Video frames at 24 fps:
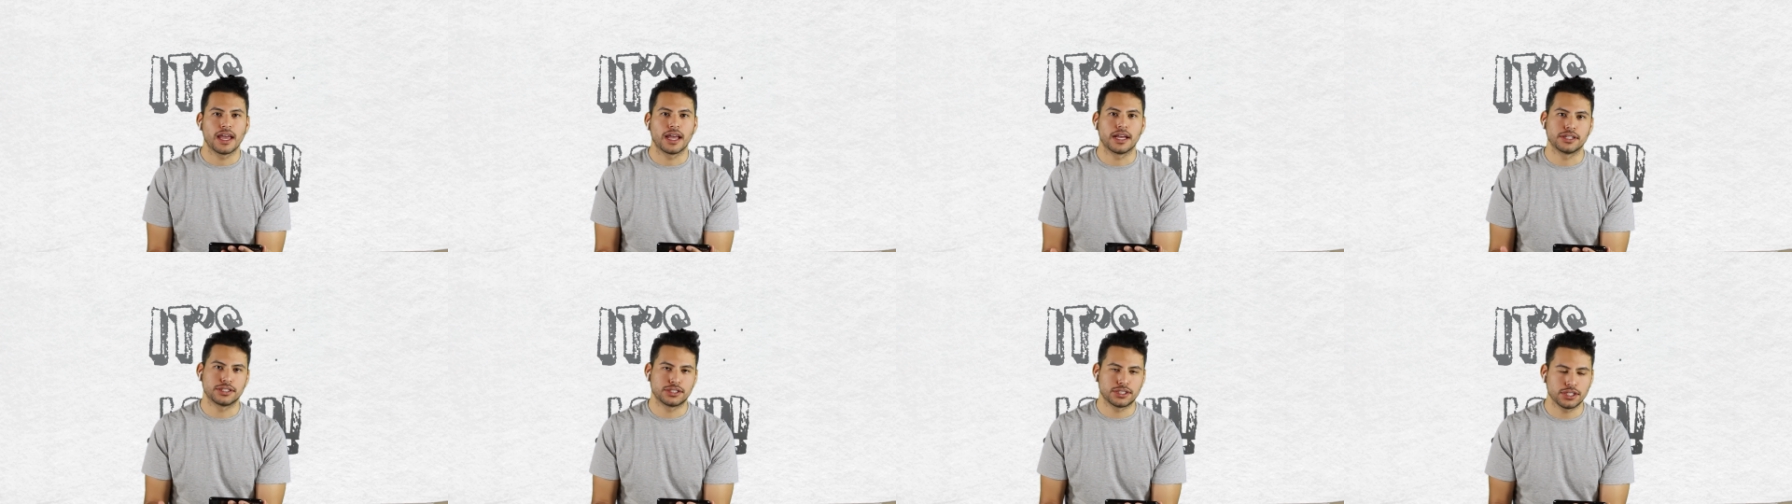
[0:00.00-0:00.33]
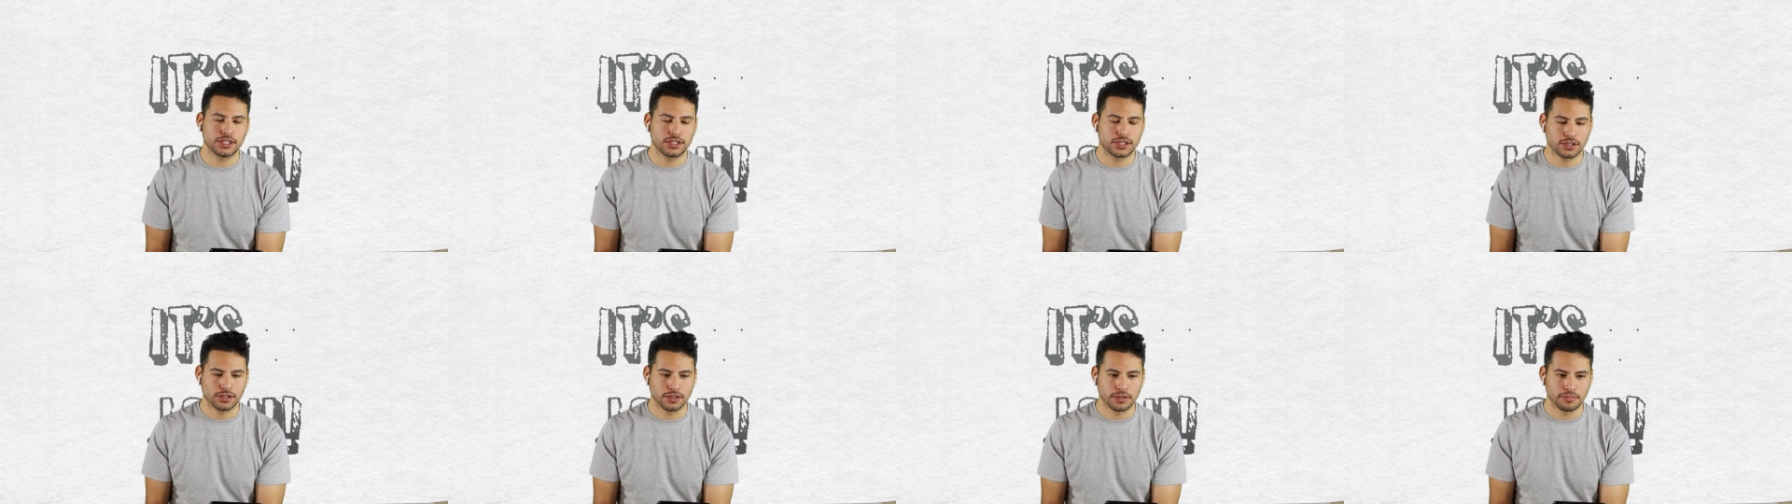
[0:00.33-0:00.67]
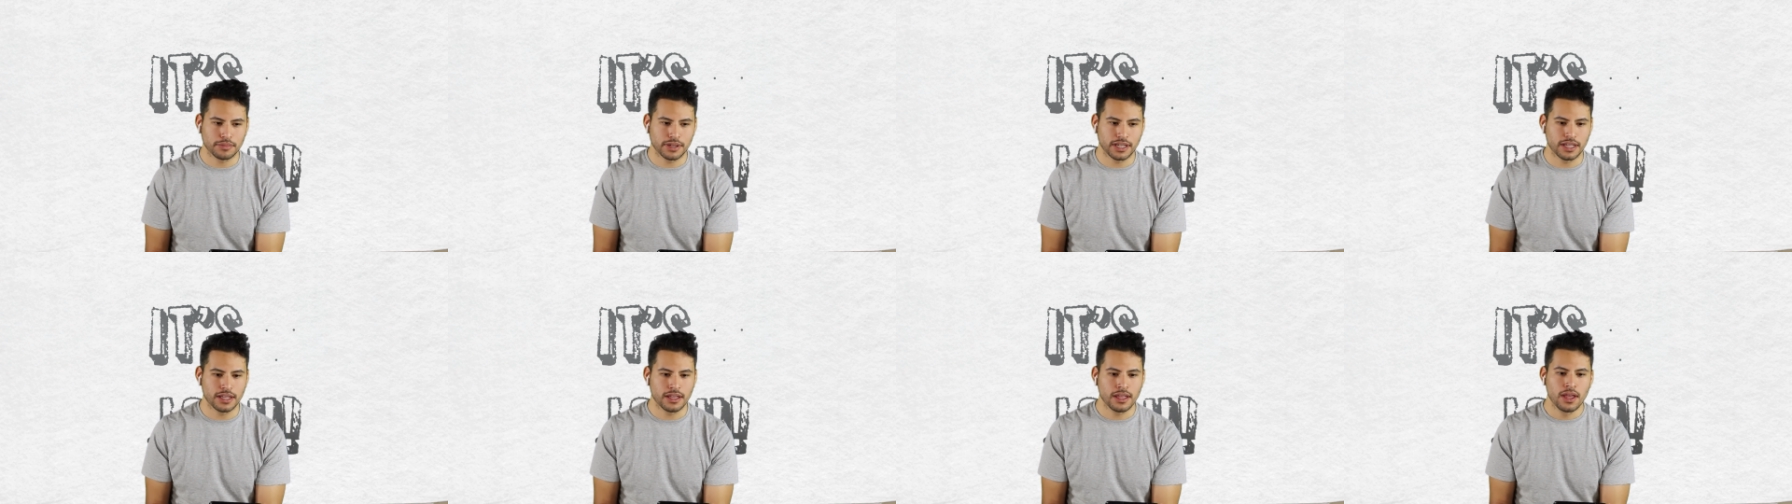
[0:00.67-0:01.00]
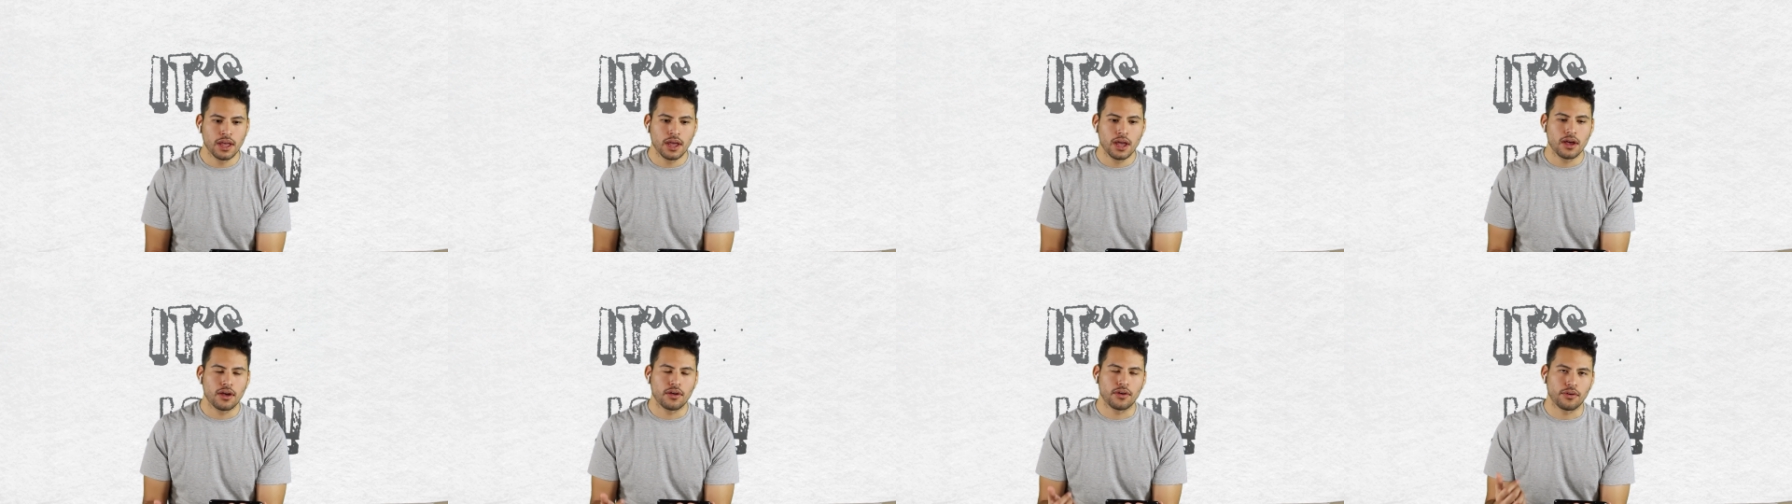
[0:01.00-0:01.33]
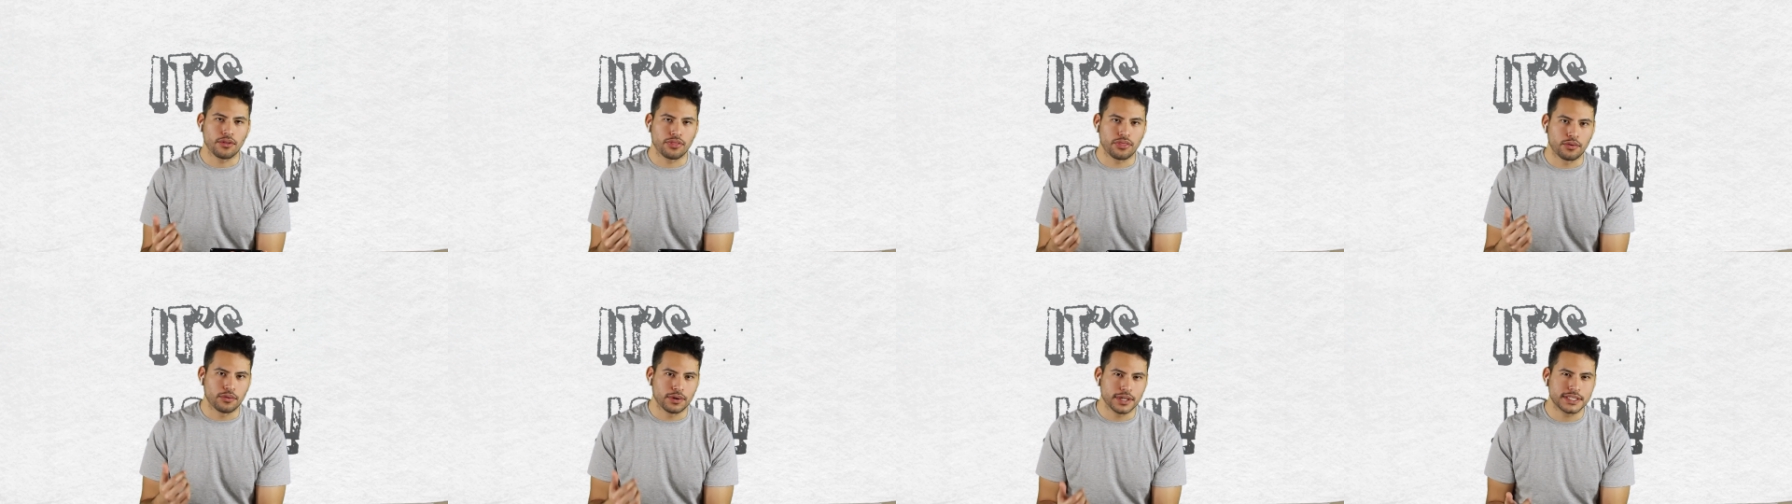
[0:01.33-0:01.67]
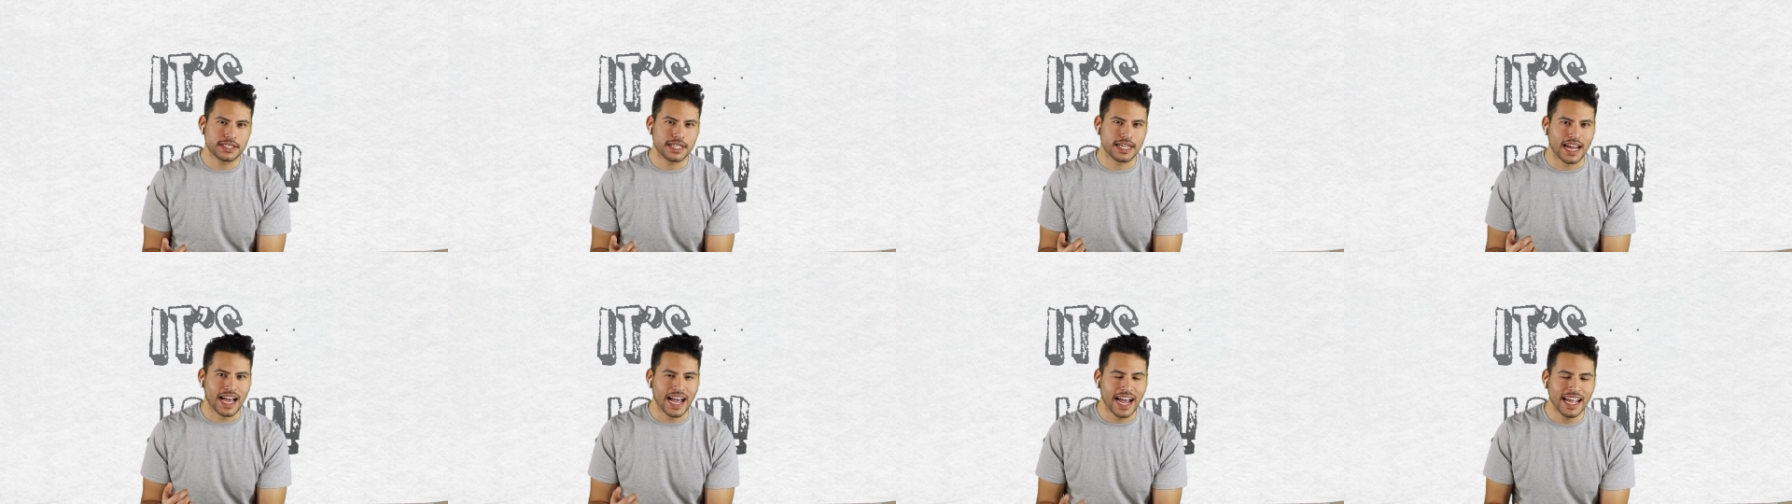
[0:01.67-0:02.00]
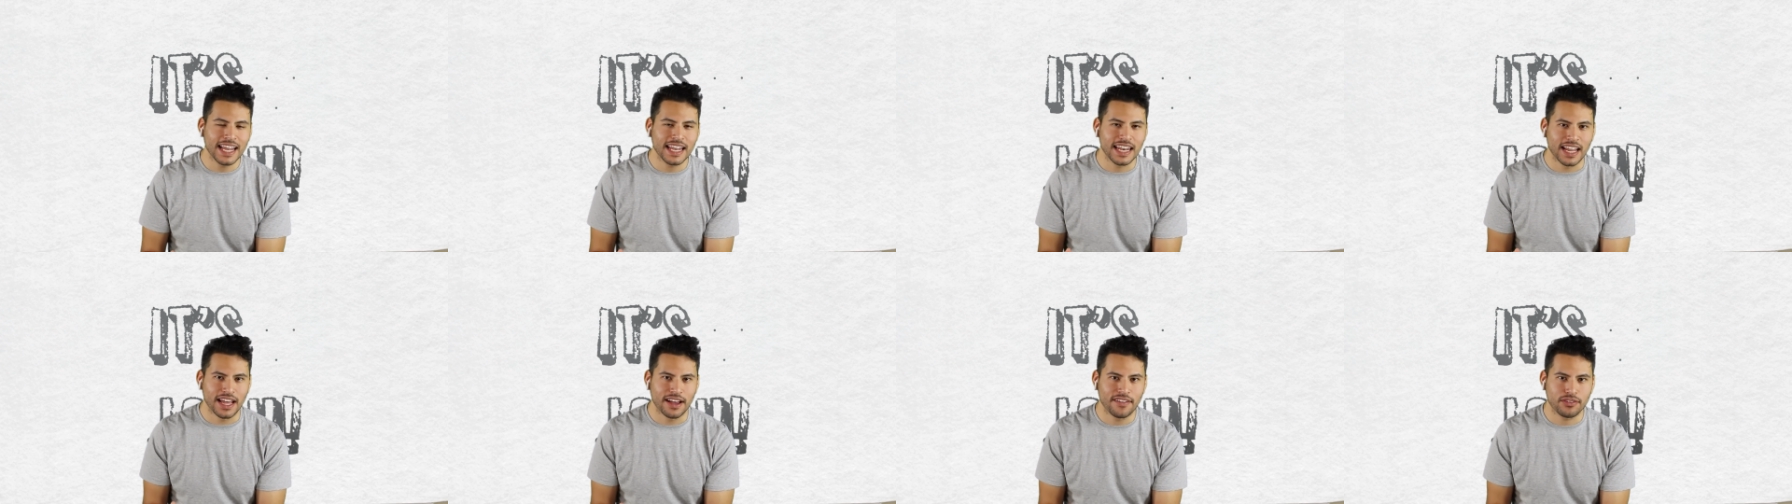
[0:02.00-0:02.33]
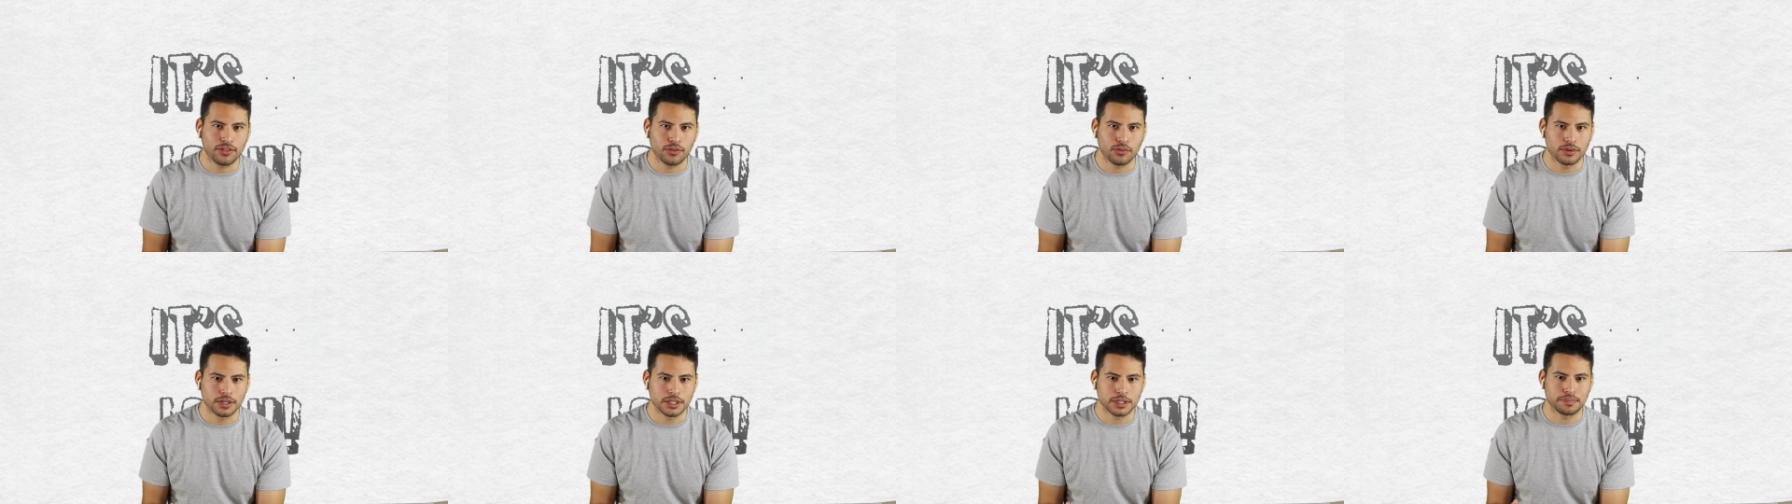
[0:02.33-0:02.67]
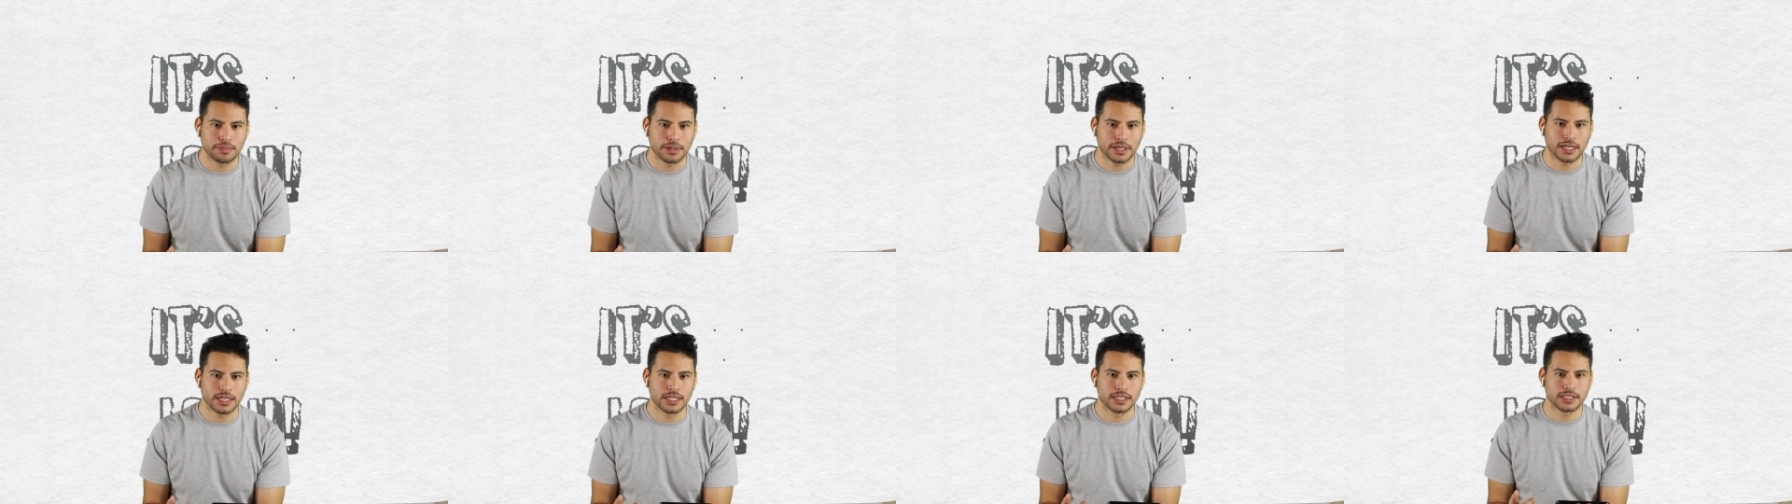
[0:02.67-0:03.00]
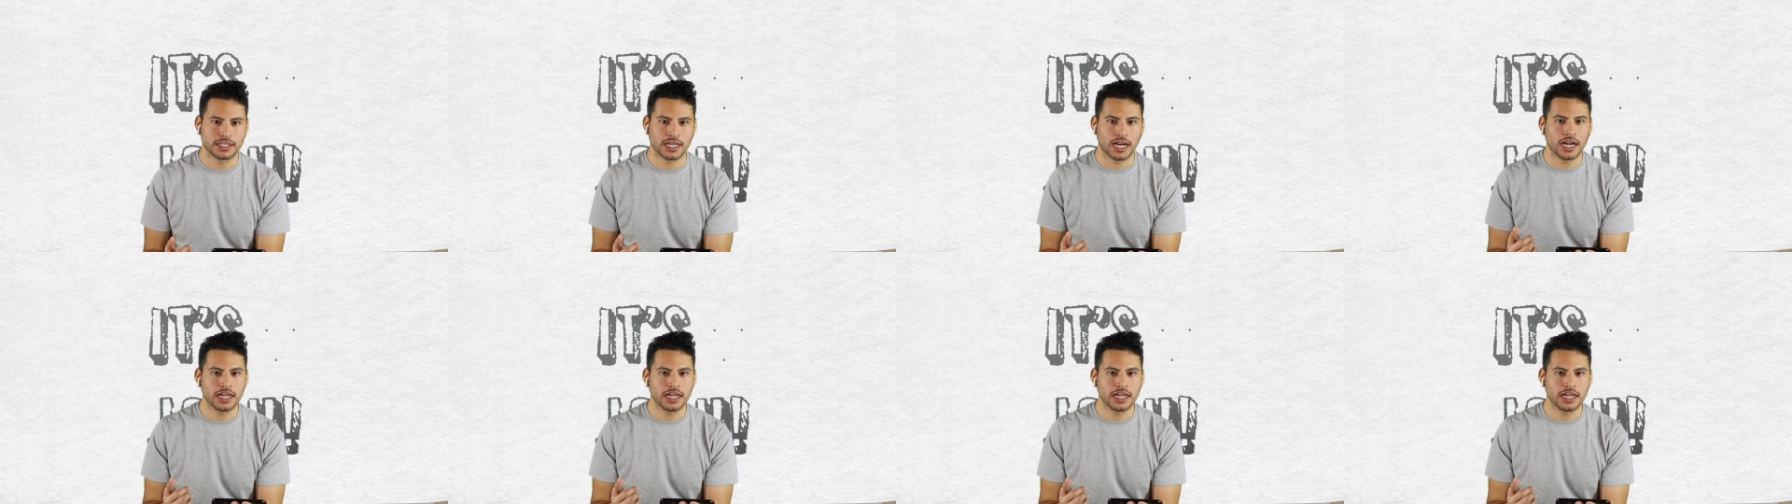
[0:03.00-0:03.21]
And she told me, well, the reason I left was because